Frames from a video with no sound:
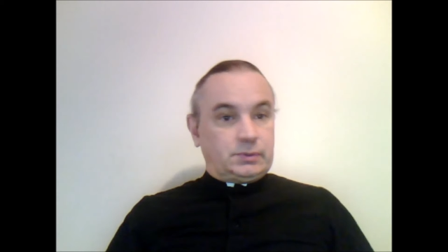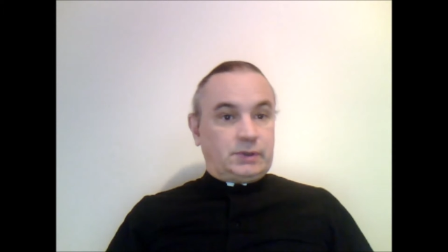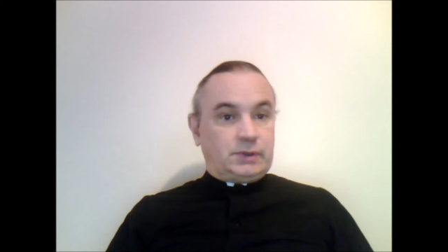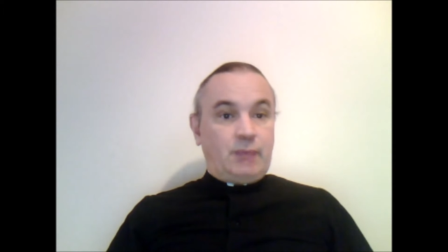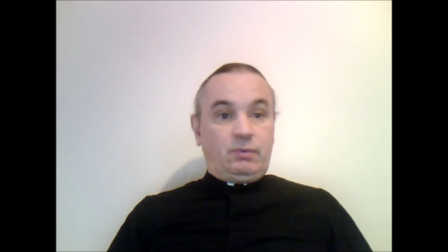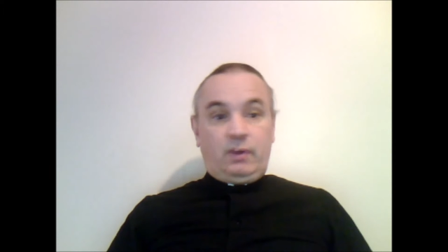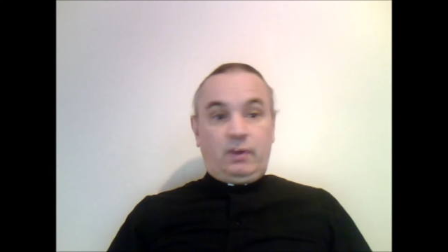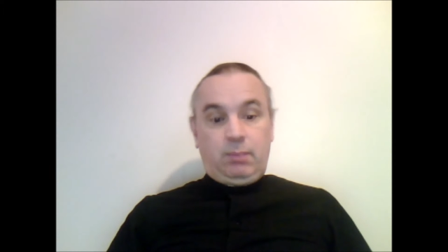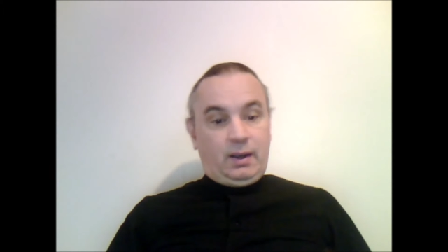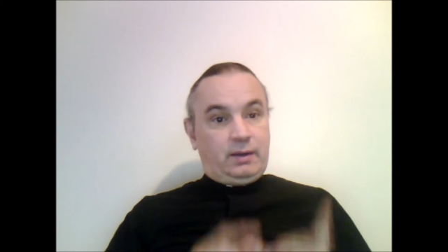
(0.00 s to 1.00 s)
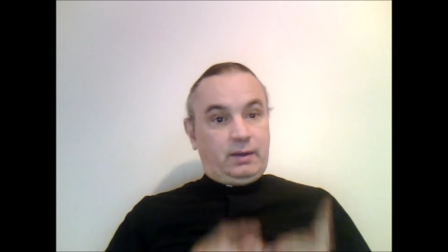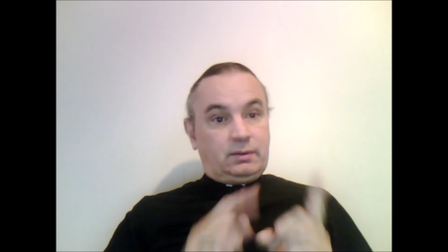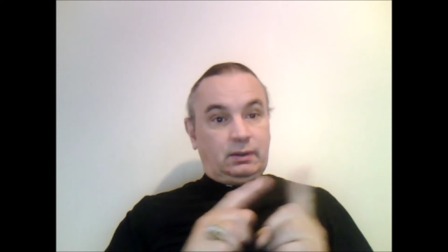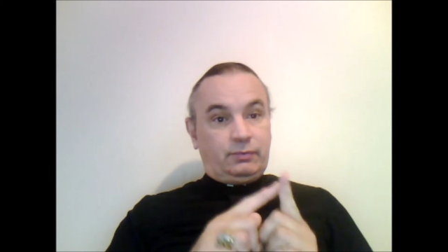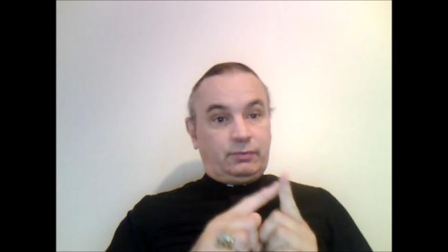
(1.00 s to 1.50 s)
The same one we apply
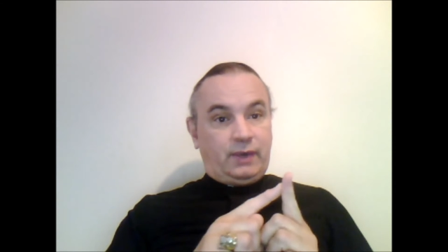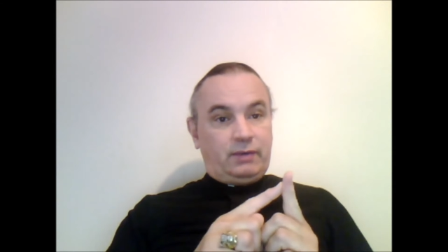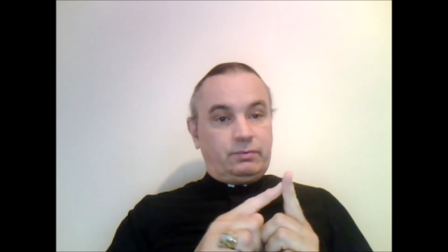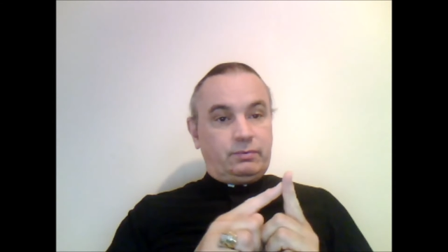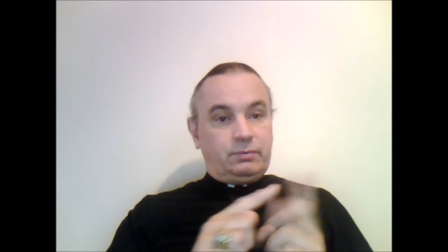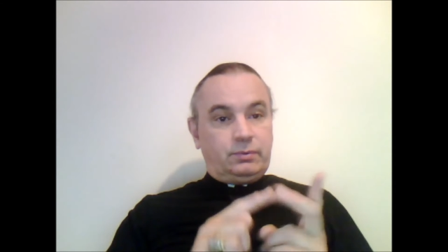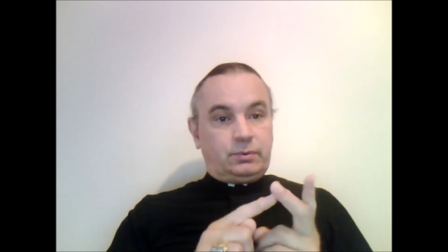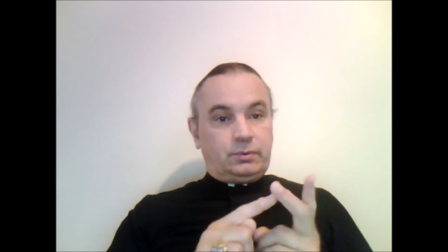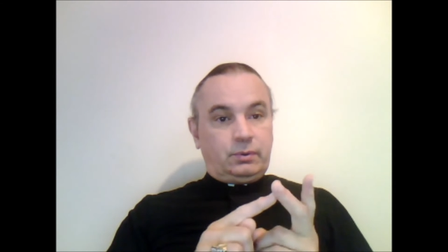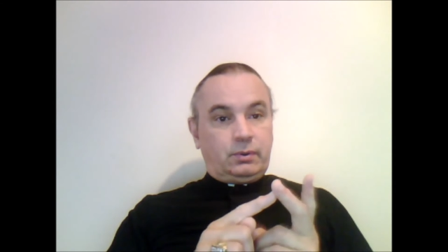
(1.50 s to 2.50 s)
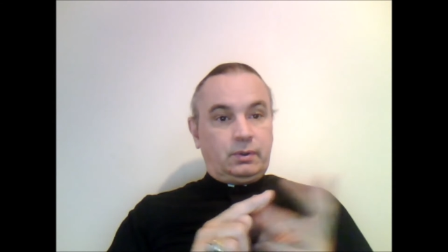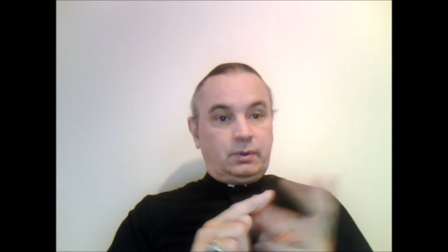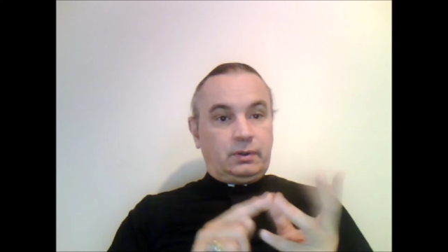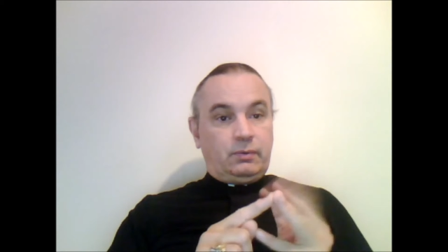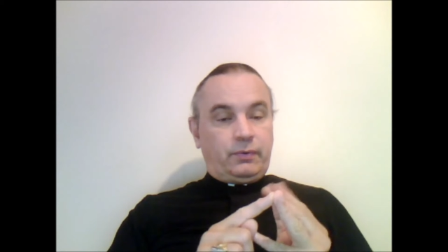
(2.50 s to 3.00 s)
to Lefebvre, to Took,
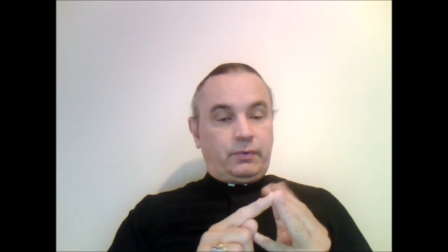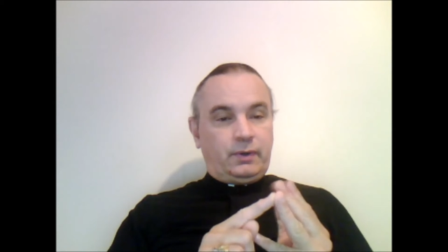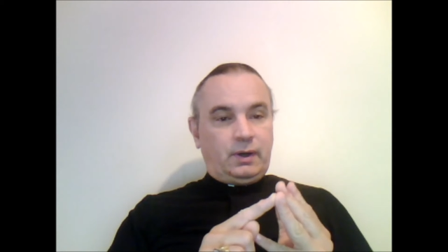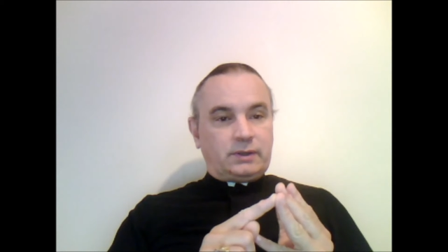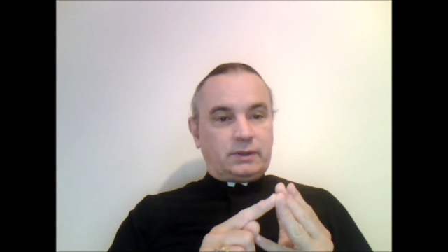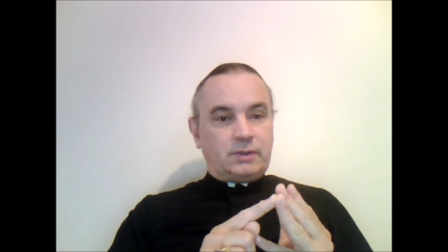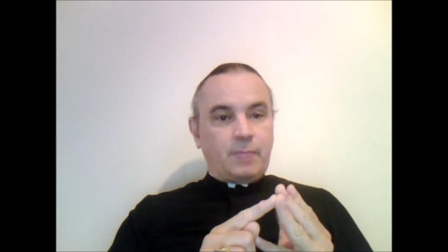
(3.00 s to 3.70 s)
and the Orthodox.